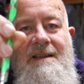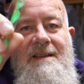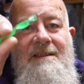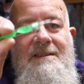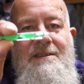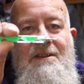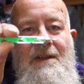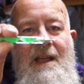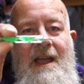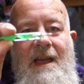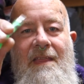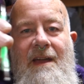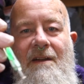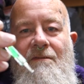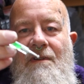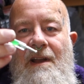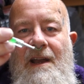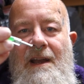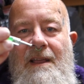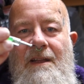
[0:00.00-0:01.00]
So yeah, they're
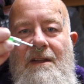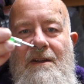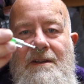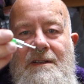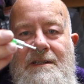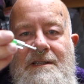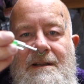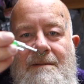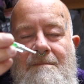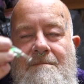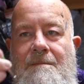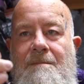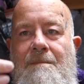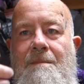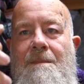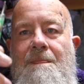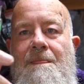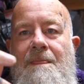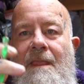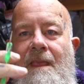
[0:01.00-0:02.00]
really good.
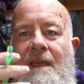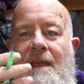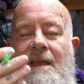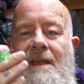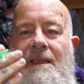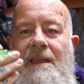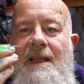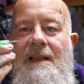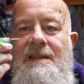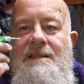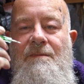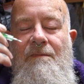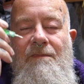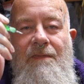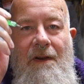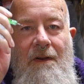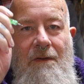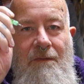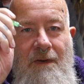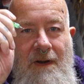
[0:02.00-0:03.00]
You get some
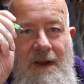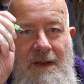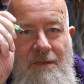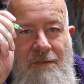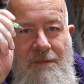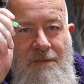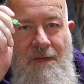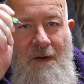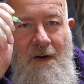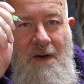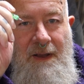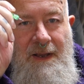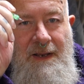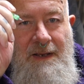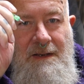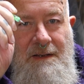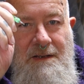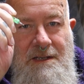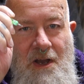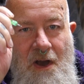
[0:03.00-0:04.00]
very
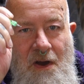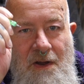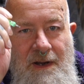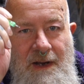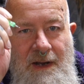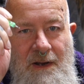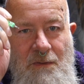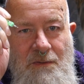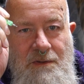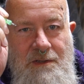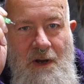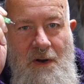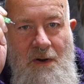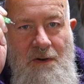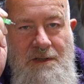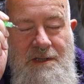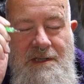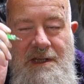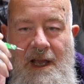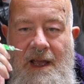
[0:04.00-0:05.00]
fine tiny little
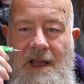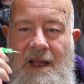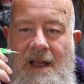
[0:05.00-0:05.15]
dots.